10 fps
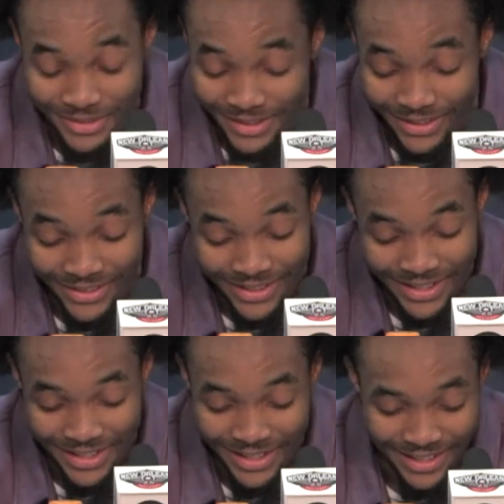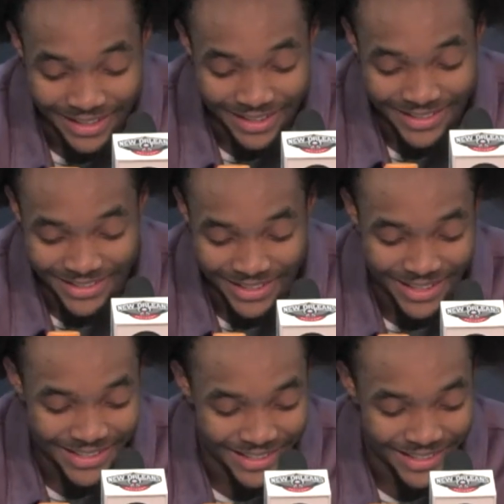So, it's
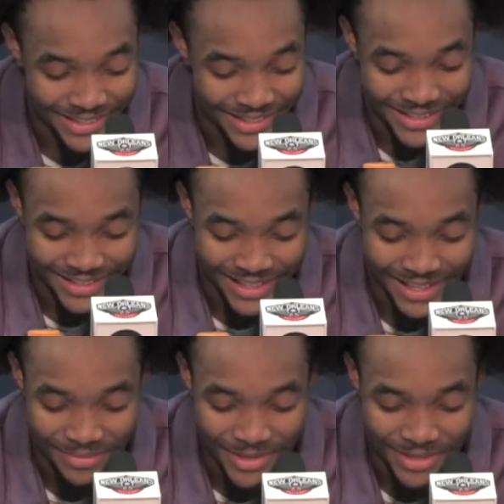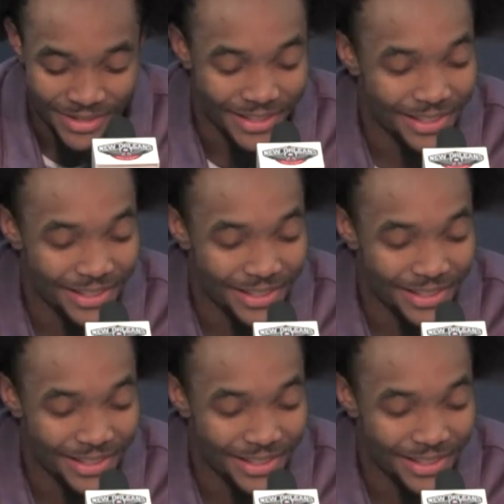crazy. It's crazy that he be doing it.